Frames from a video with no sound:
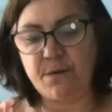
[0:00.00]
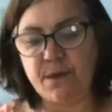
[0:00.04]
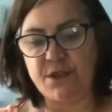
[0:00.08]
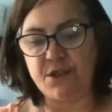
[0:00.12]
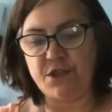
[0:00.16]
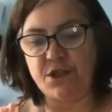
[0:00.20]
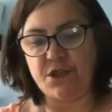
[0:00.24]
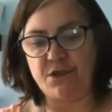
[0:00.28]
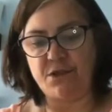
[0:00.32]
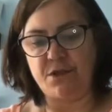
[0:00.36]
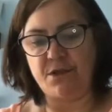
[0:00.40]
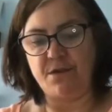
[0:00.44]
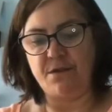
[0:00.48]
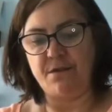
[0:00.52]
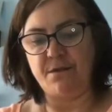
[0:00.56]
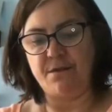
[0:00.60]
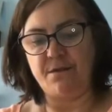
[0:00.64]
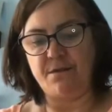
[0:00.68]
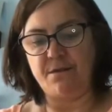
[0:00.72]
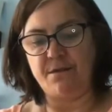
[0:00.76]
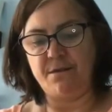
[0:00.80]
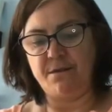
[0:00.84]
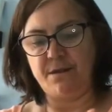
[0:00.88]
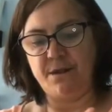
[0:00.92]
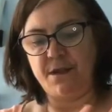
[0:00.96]
which
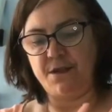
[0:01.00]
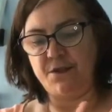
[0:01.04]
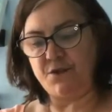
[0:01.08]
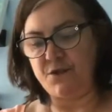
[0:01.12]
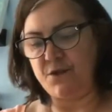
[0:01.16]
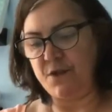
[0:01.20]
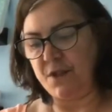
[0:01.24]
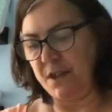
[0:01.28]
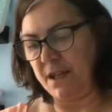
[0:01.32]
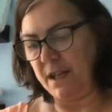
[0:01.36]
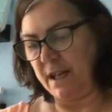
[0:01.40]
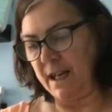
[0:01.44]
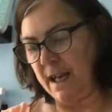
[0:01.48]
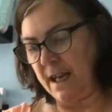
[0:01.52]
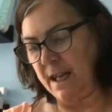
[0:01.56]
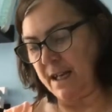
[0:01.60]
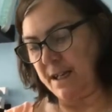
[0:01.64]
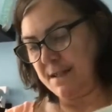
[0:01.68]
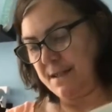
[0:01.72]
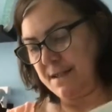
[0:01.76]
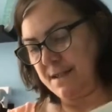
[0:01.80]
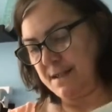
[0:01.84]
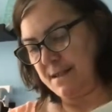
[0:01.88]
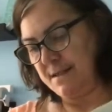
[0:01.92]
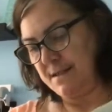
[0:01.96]
is really
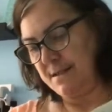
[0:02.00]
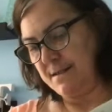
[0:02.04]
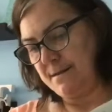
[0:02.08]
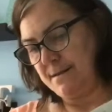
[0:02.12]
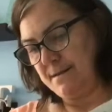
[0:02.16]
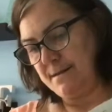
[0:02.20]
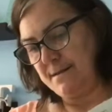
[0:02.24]
nice.